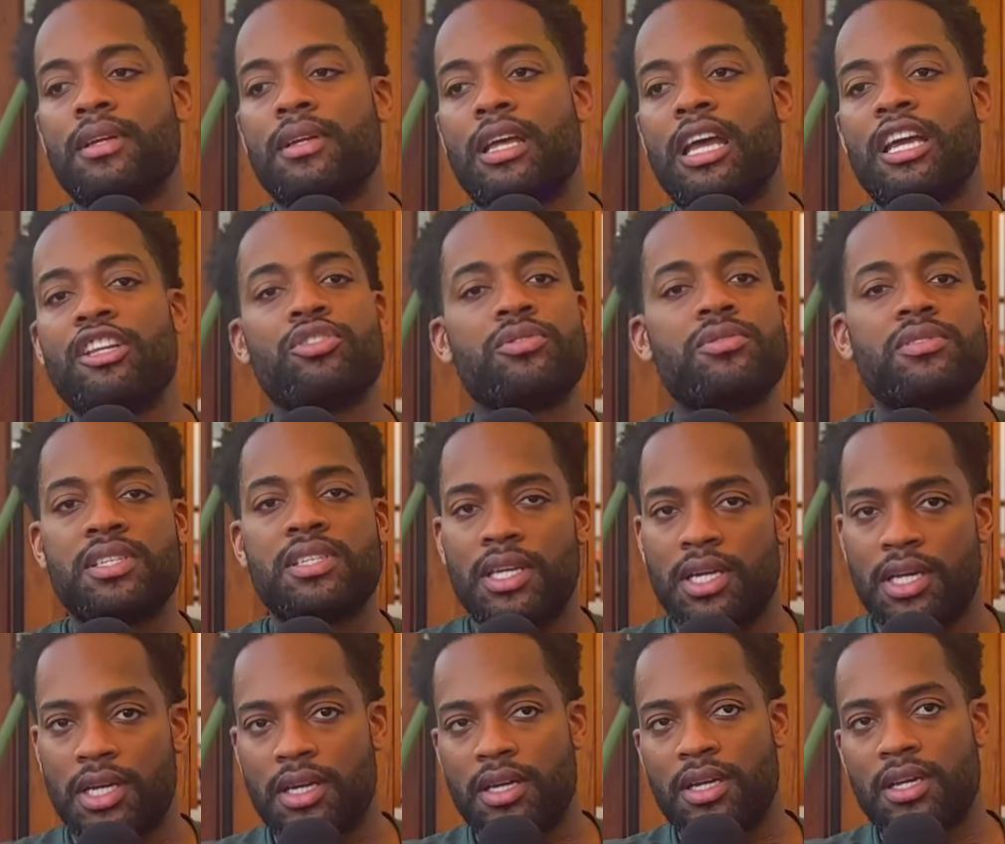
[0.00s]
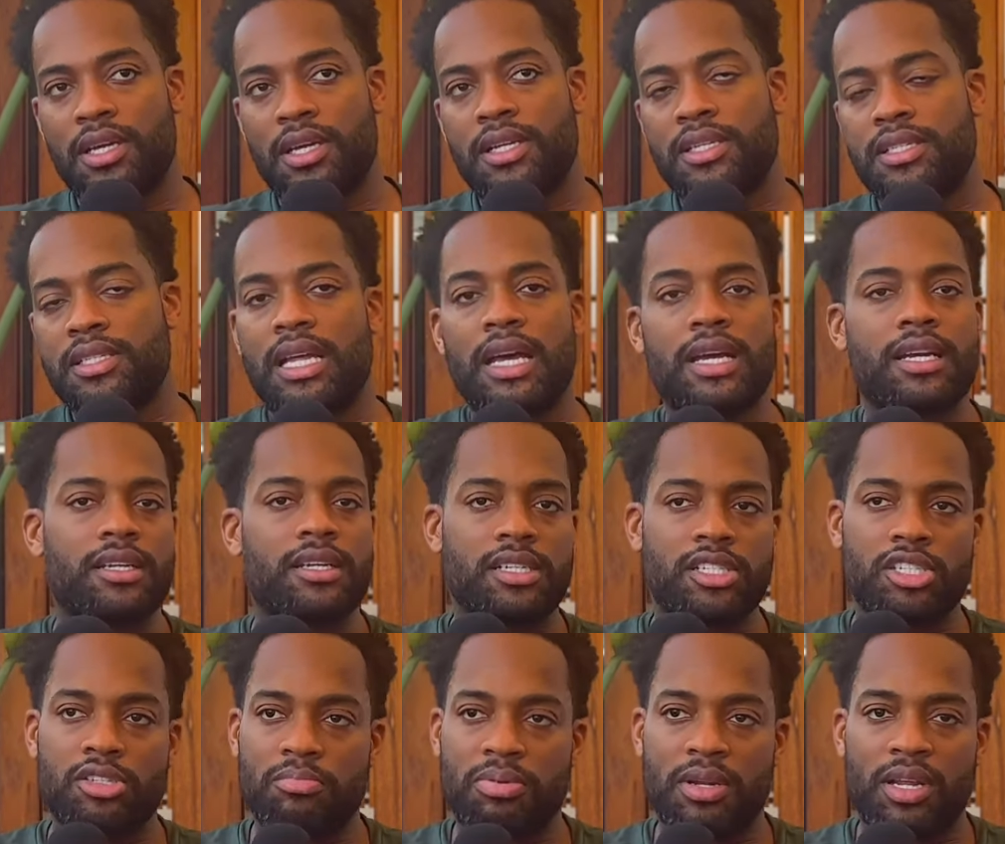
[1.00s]
And you see it. Saka
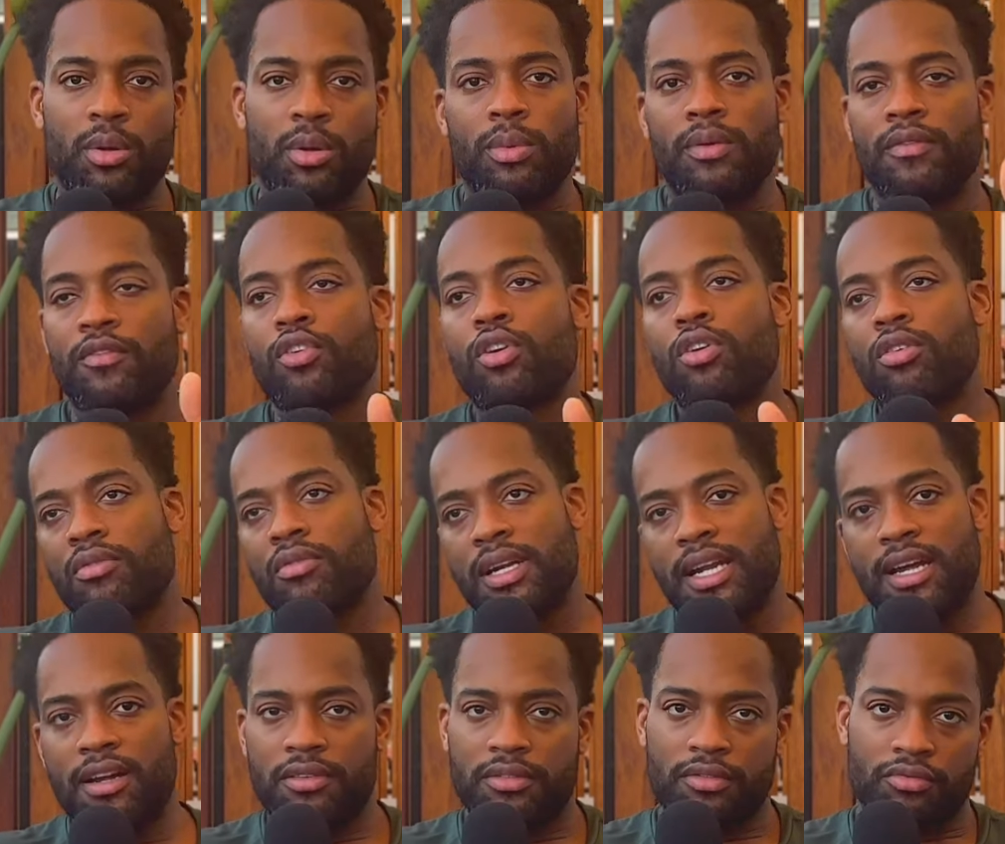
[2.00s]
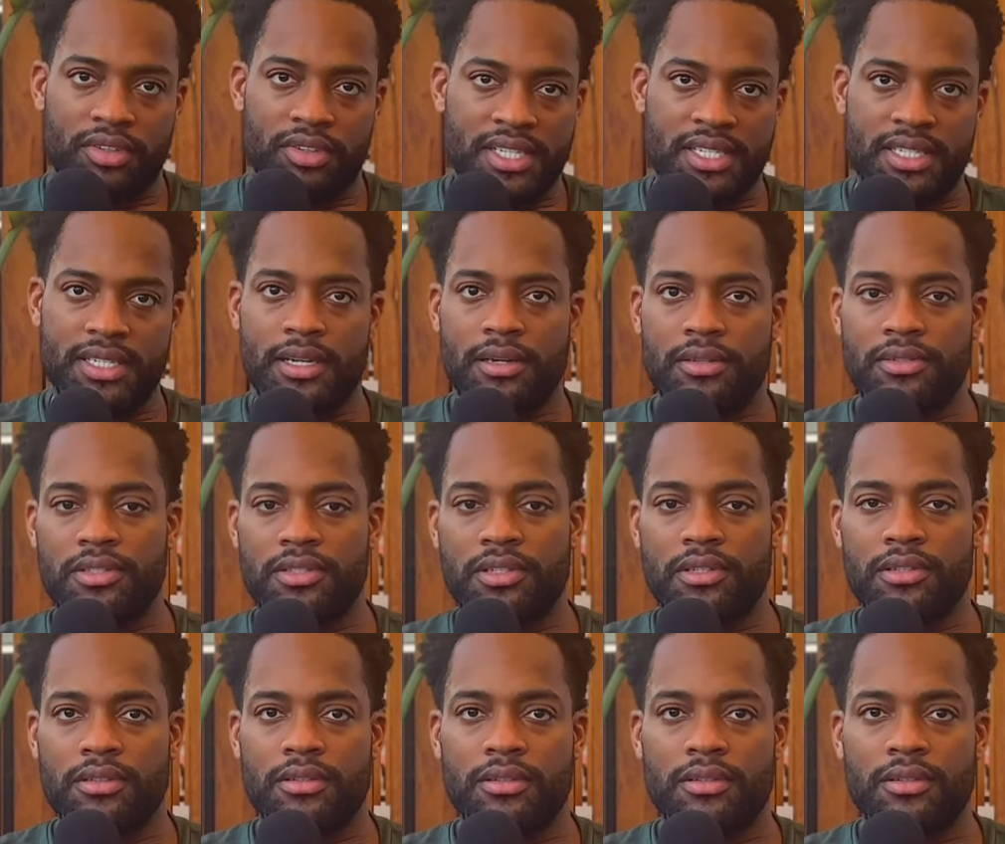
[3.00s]
doesn't play, we've got to rely on Reece Nelson.
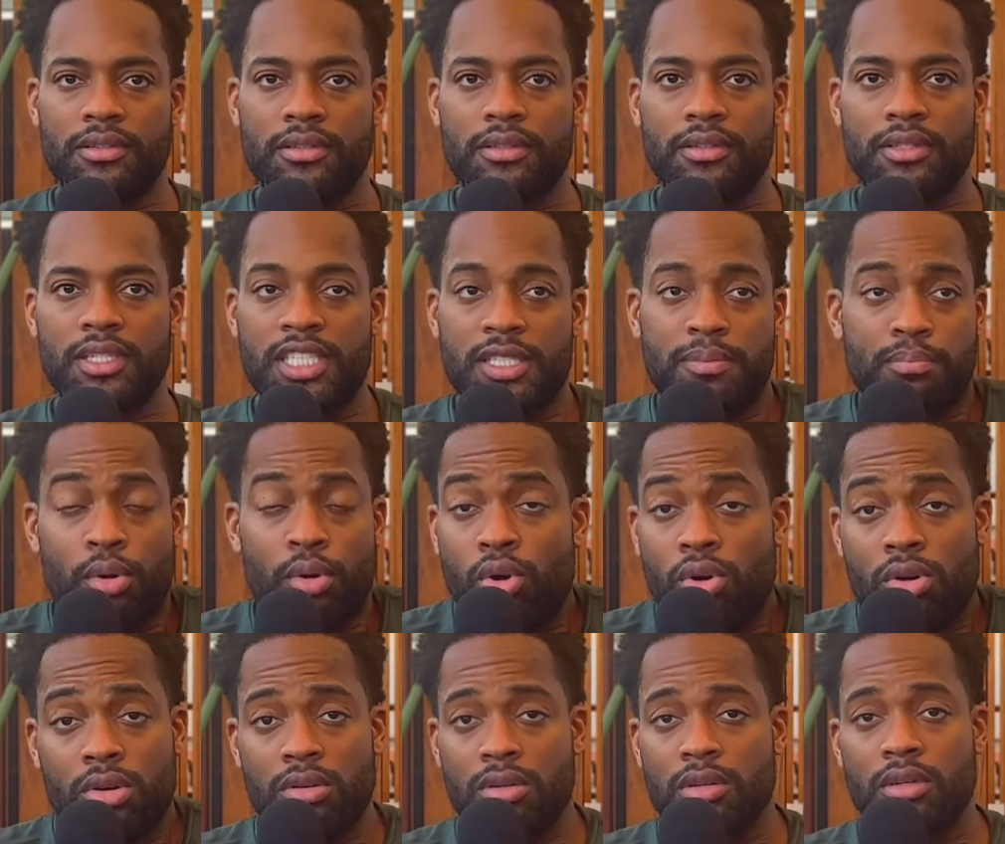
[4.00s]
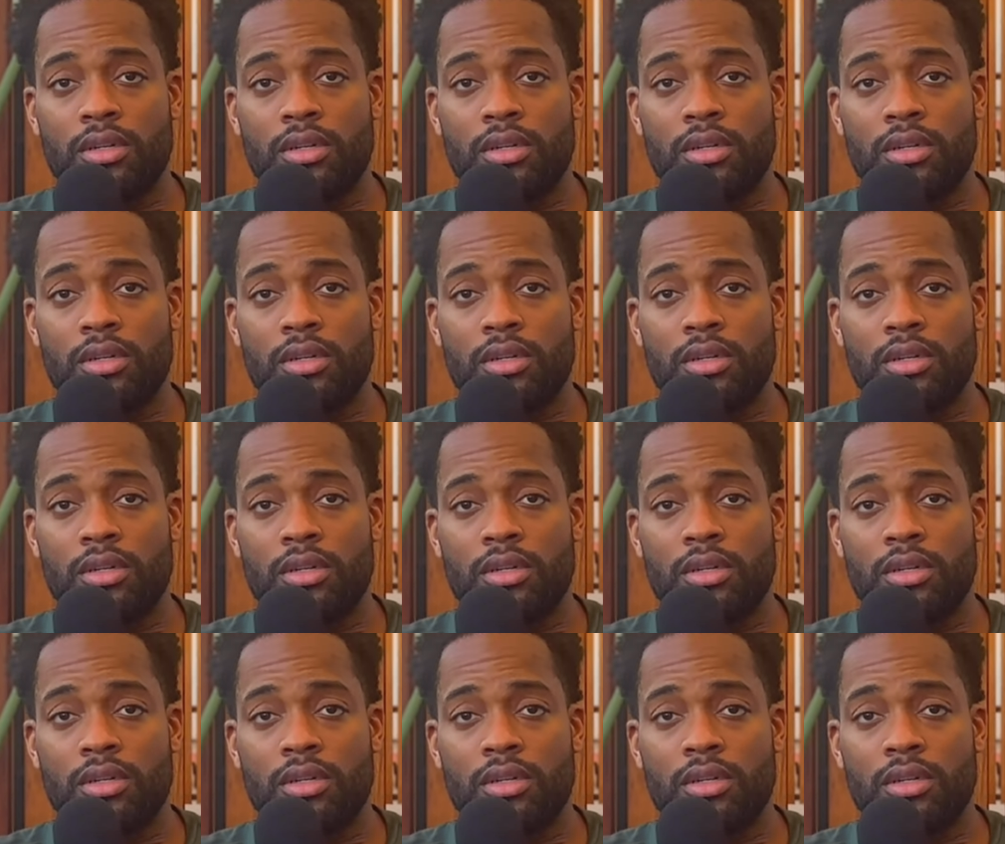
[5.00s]
He's poor.